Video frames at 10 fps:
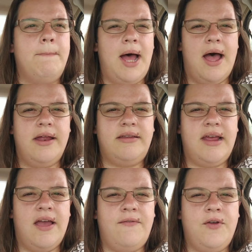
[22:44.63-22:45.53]

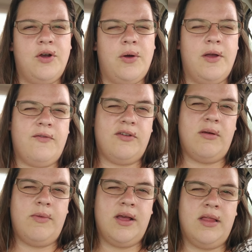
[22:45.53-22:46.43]
But if you're going for
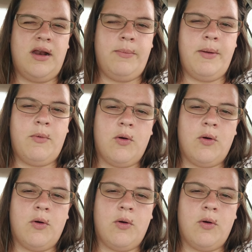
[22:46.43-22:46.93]
something a little bit